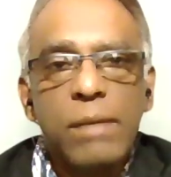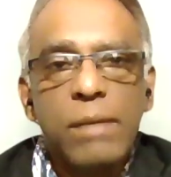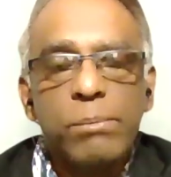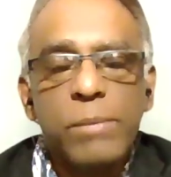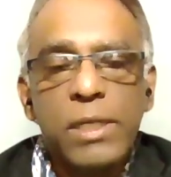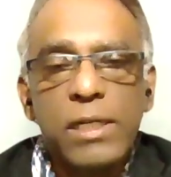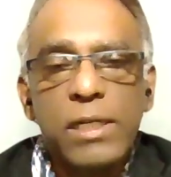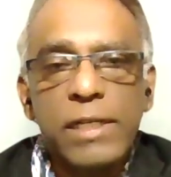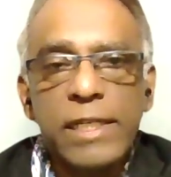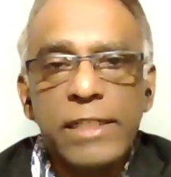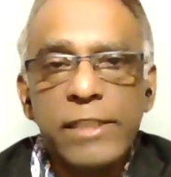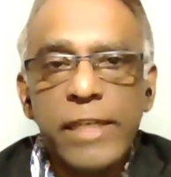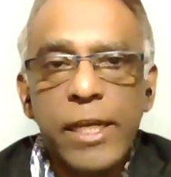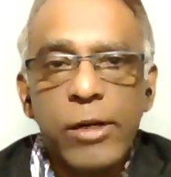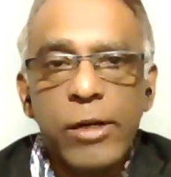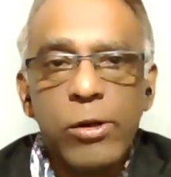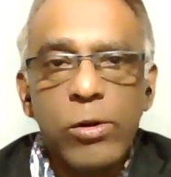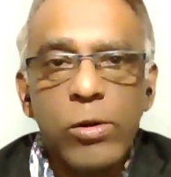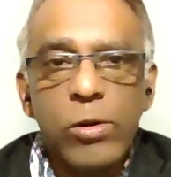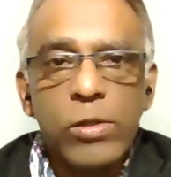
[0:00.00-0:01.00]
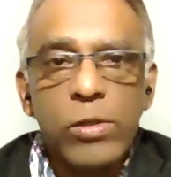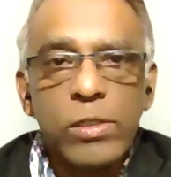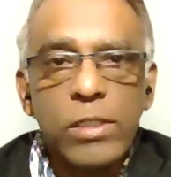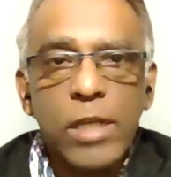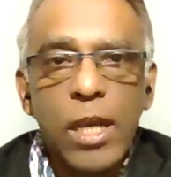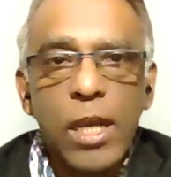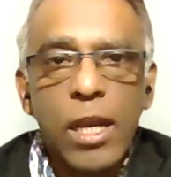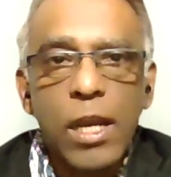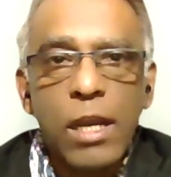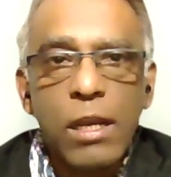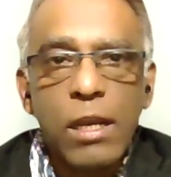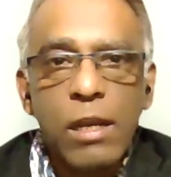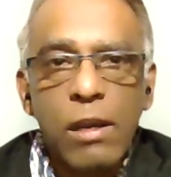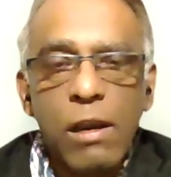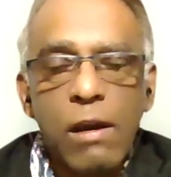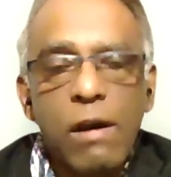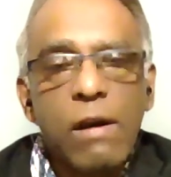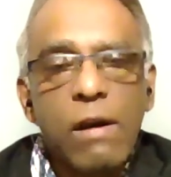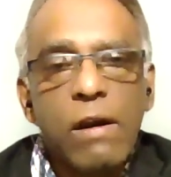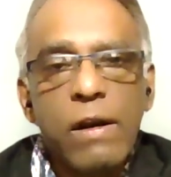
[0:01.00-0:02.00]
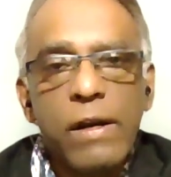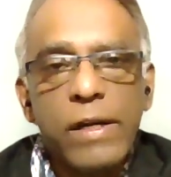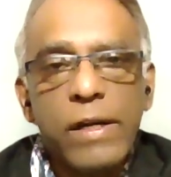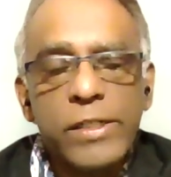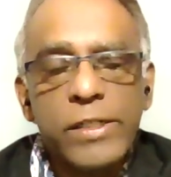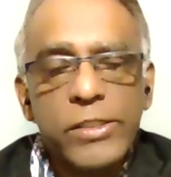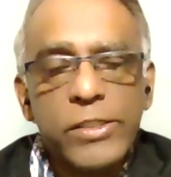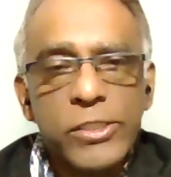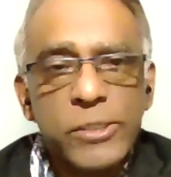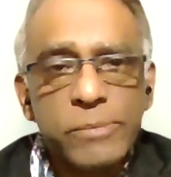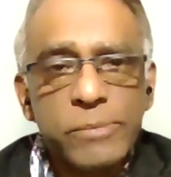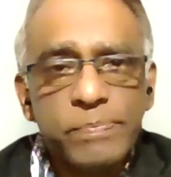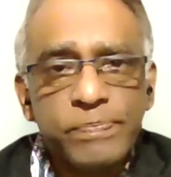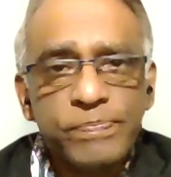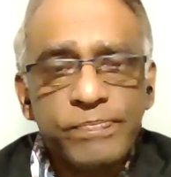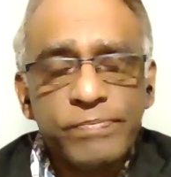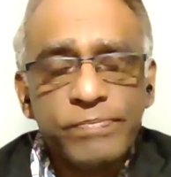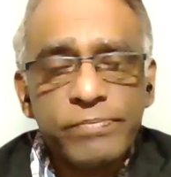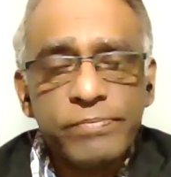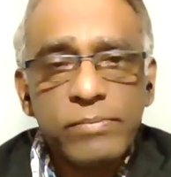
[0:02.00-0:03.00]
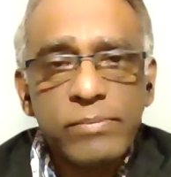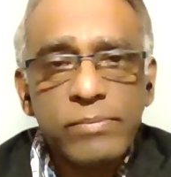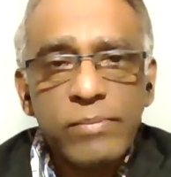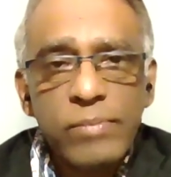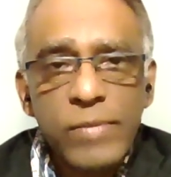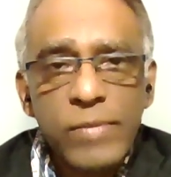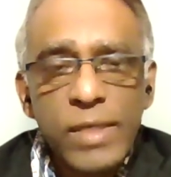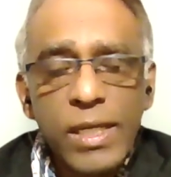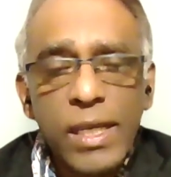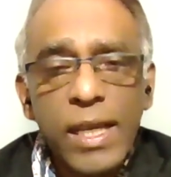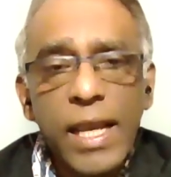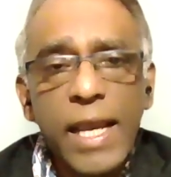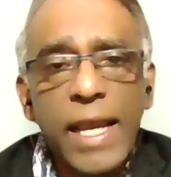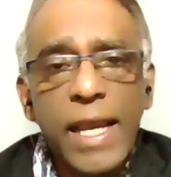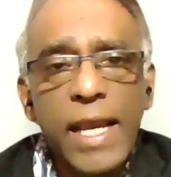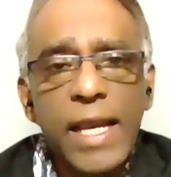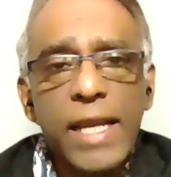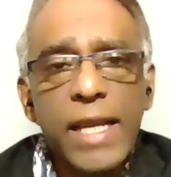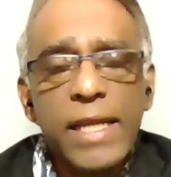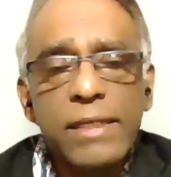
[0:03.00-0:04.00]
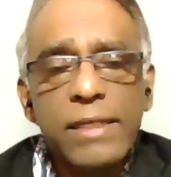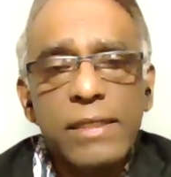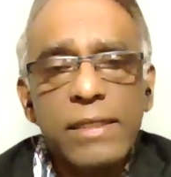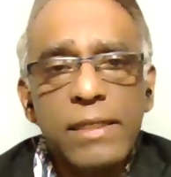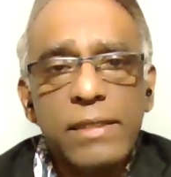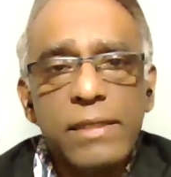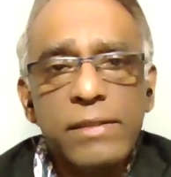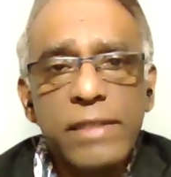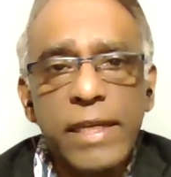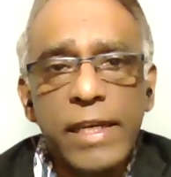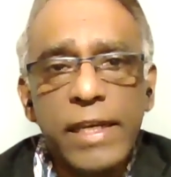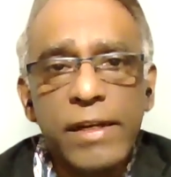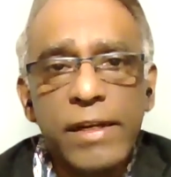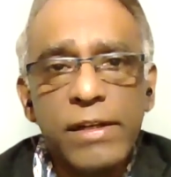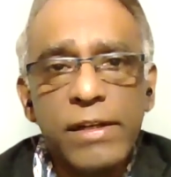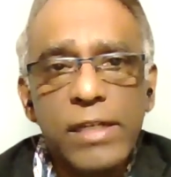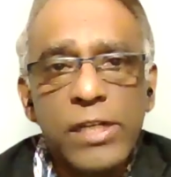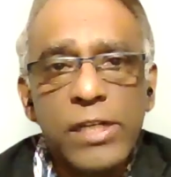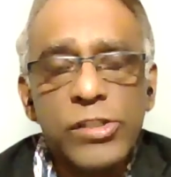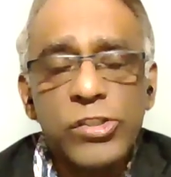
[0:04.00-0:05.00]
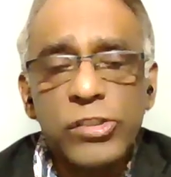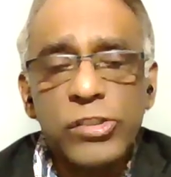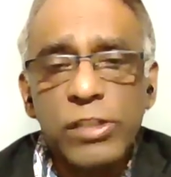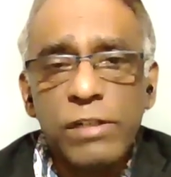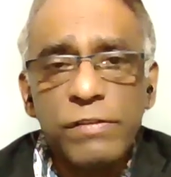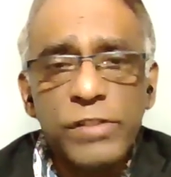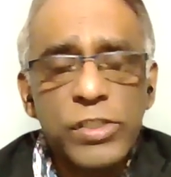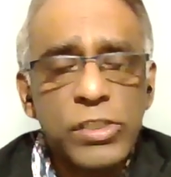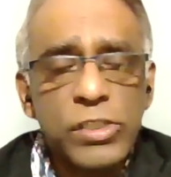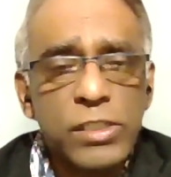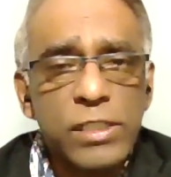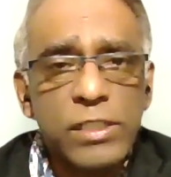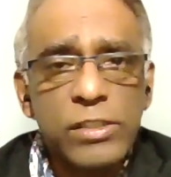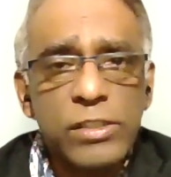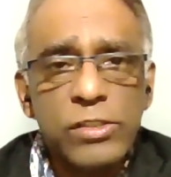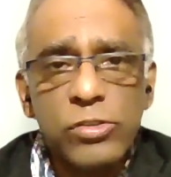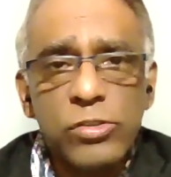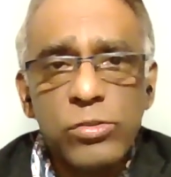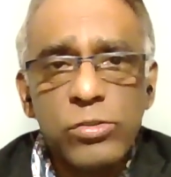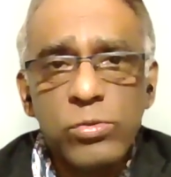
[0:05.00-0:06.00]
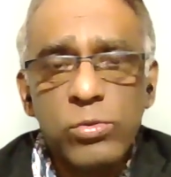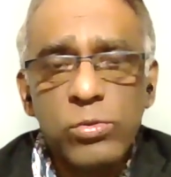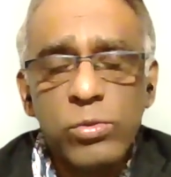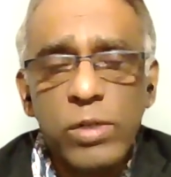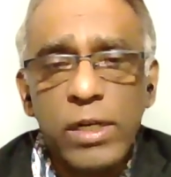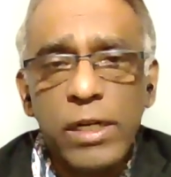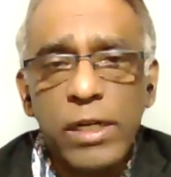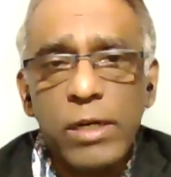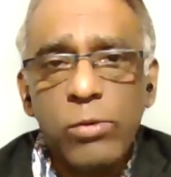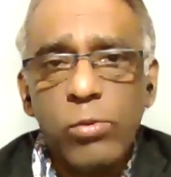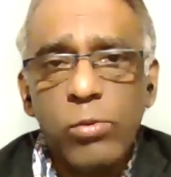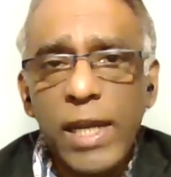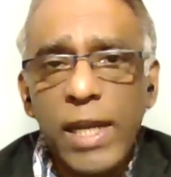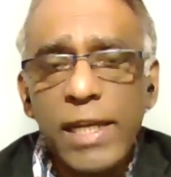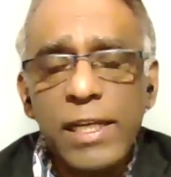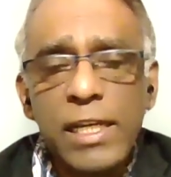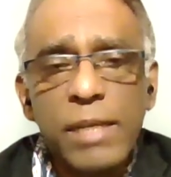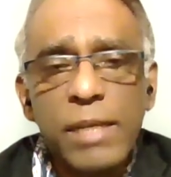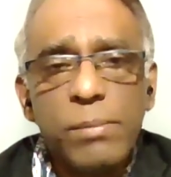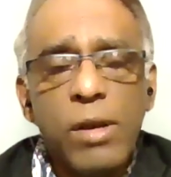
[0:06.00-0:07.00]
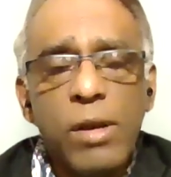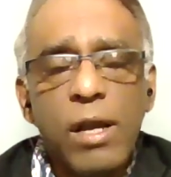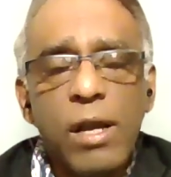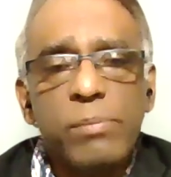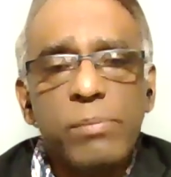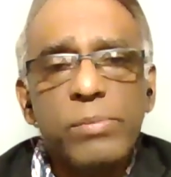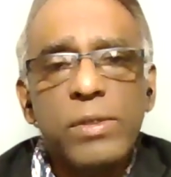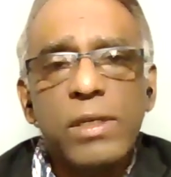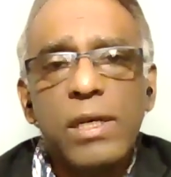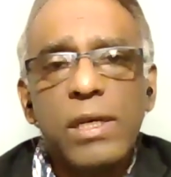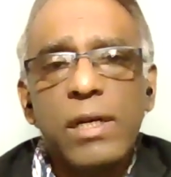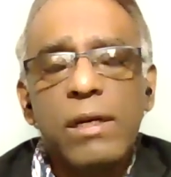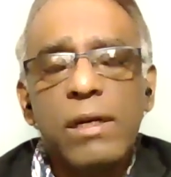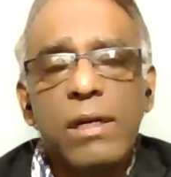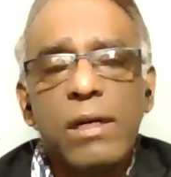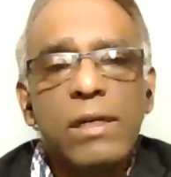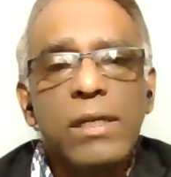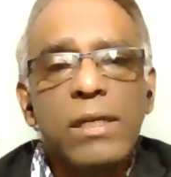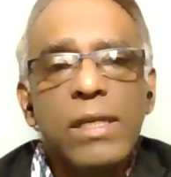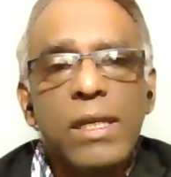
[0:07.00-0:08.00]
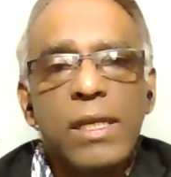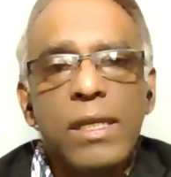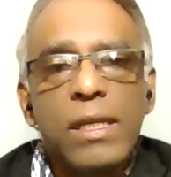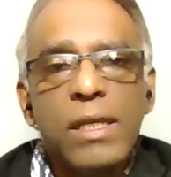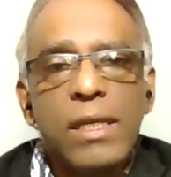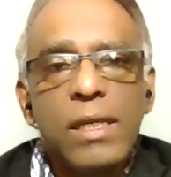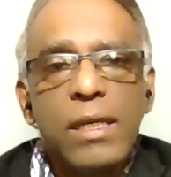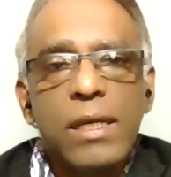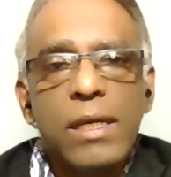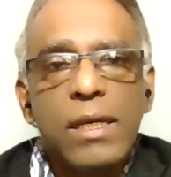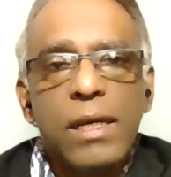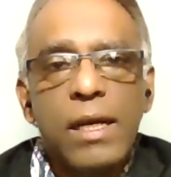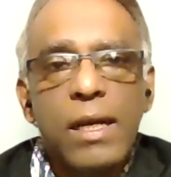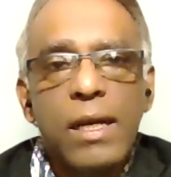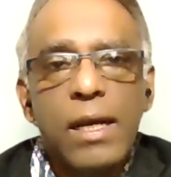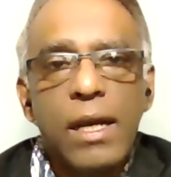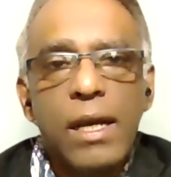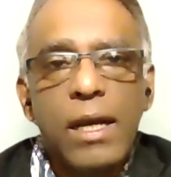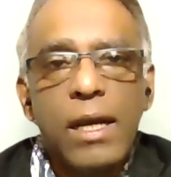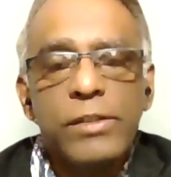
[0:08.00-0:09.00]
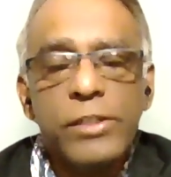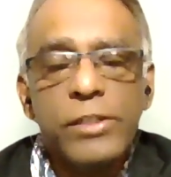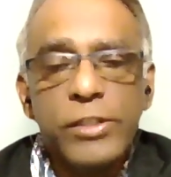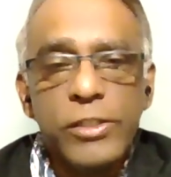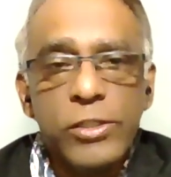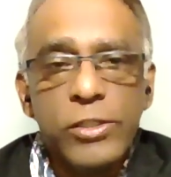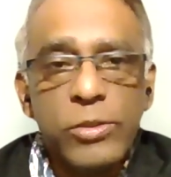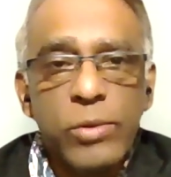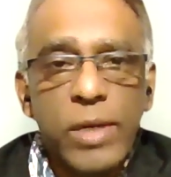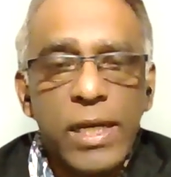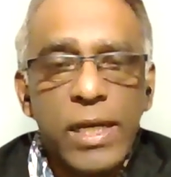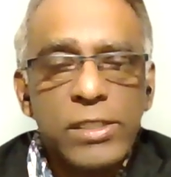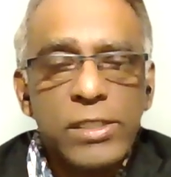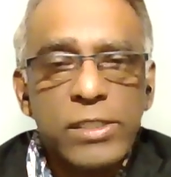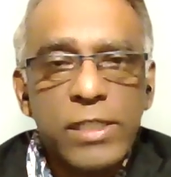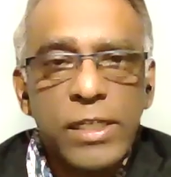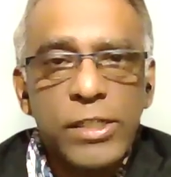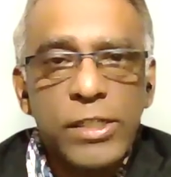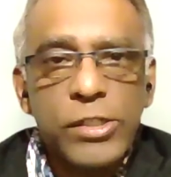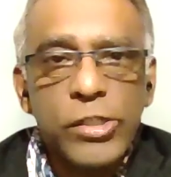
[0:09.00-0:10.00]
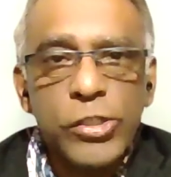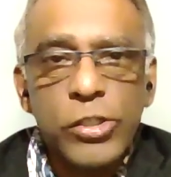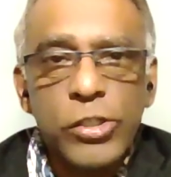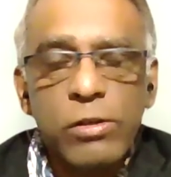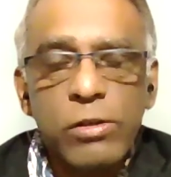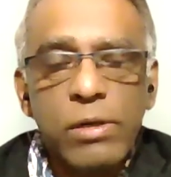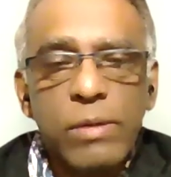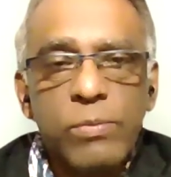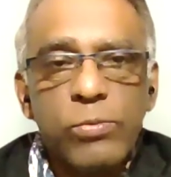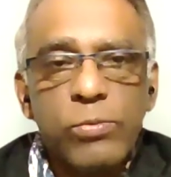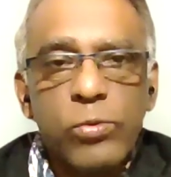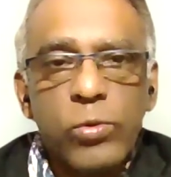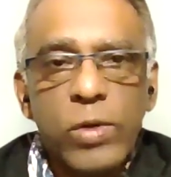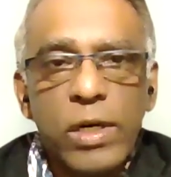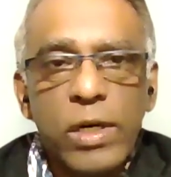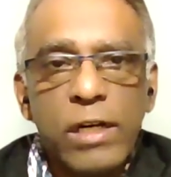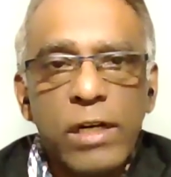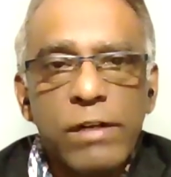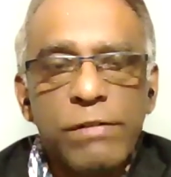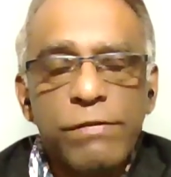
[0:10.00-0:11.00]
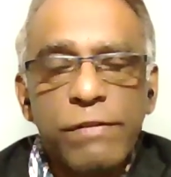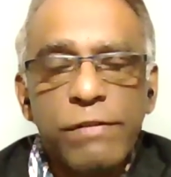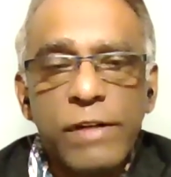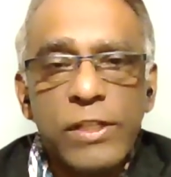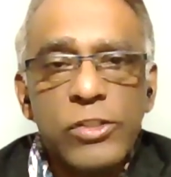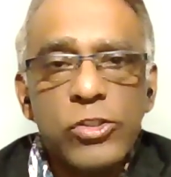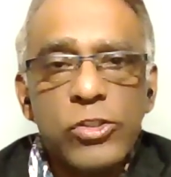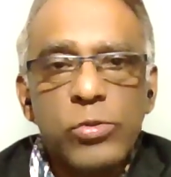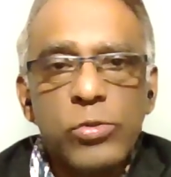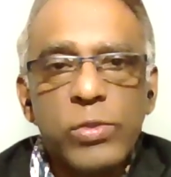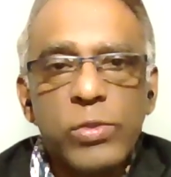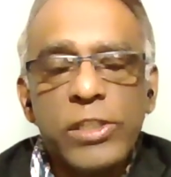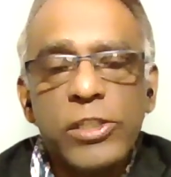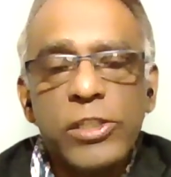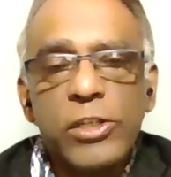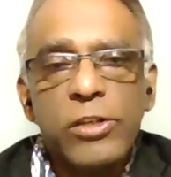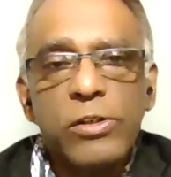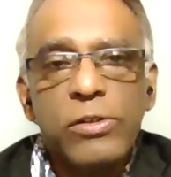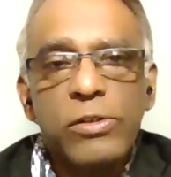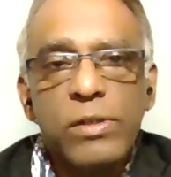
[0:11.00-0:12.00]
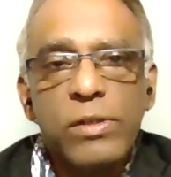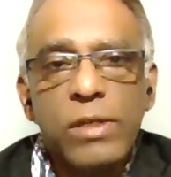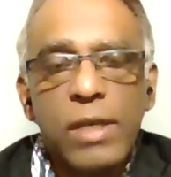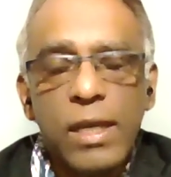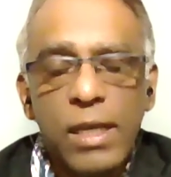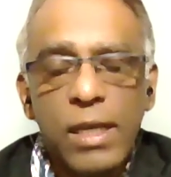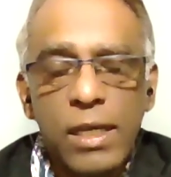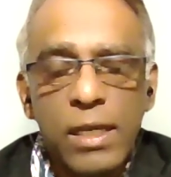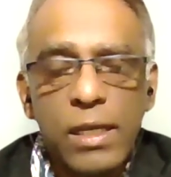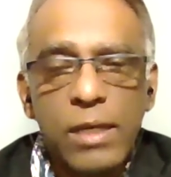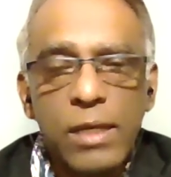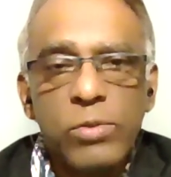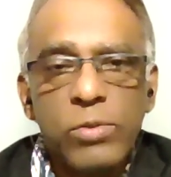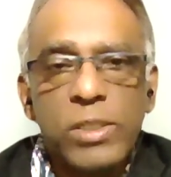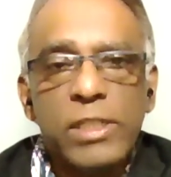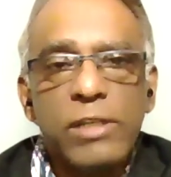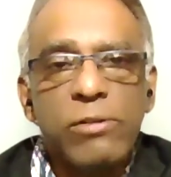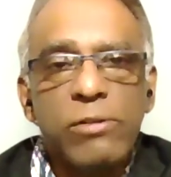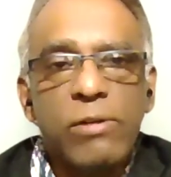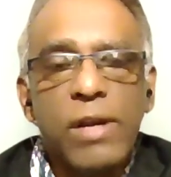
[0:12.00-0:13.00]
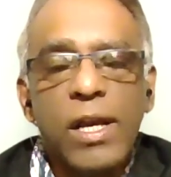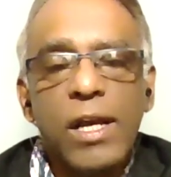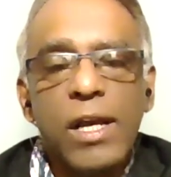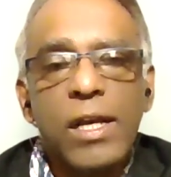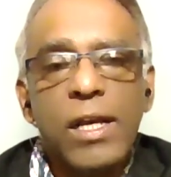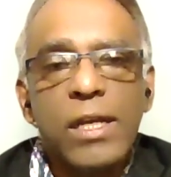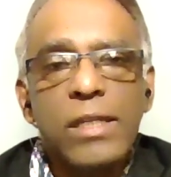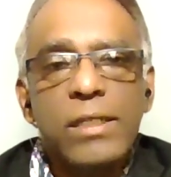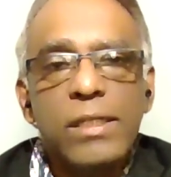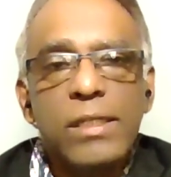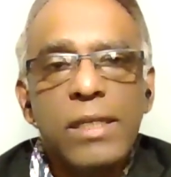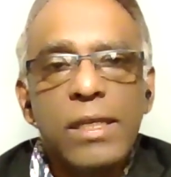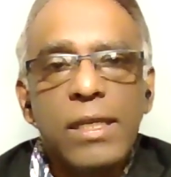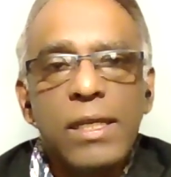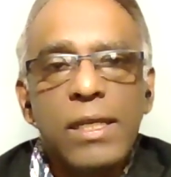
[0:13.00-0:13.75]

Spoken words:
building their own cars, and their services were widely popular. The U.S. and Europe were friends with Iran.